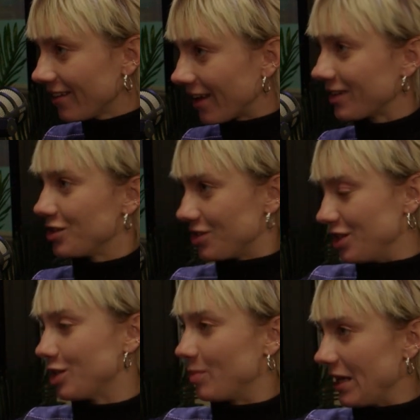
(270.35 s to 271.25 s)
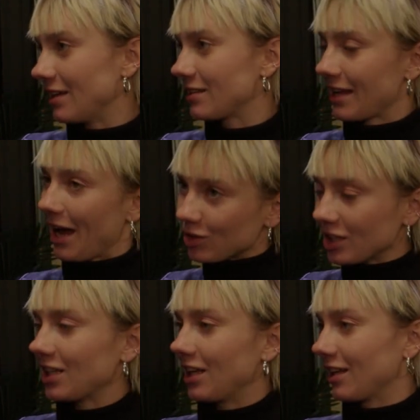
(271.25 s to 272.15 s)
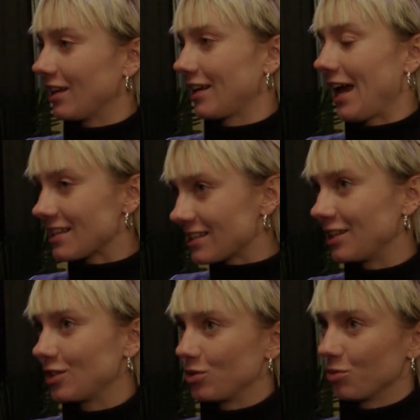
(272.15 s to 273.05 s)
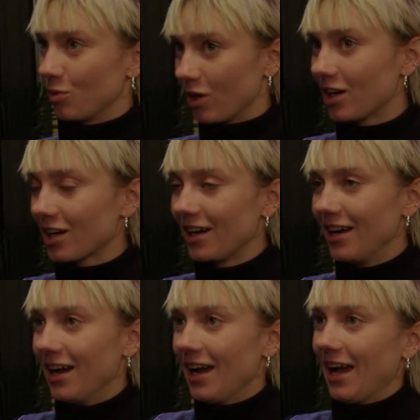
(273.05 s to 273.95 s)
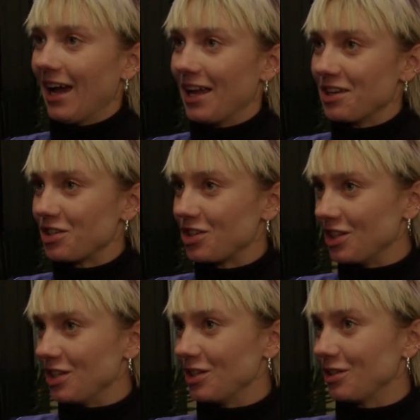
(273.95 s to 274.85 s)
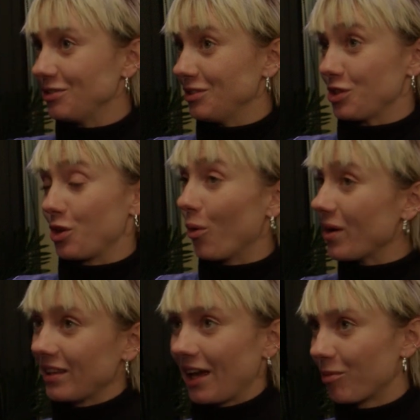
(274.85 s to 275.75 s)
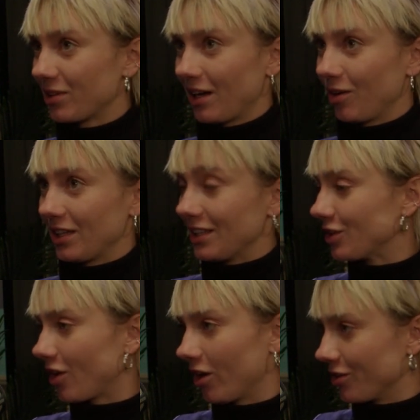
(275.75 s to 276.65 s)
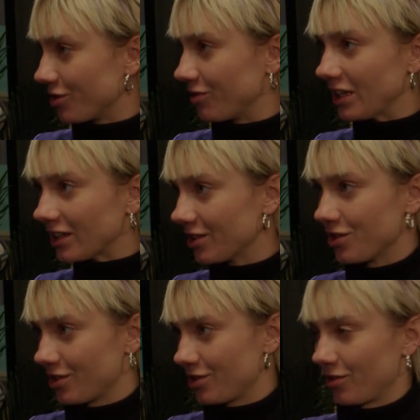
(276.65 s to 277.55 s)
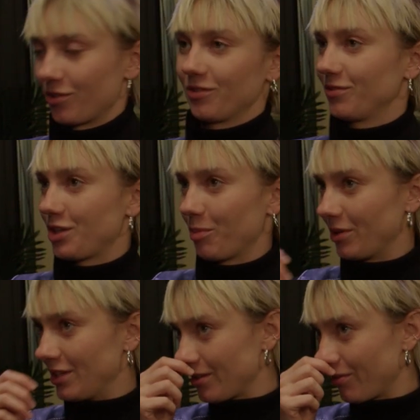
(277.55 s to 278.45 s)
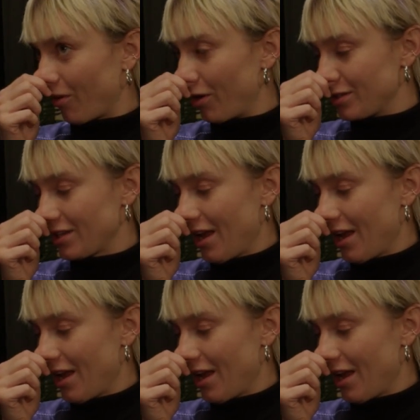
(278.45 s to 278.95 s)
Like, she's being scouted and casted to work, and she is going there without any knowledge of English or Japanese, of course,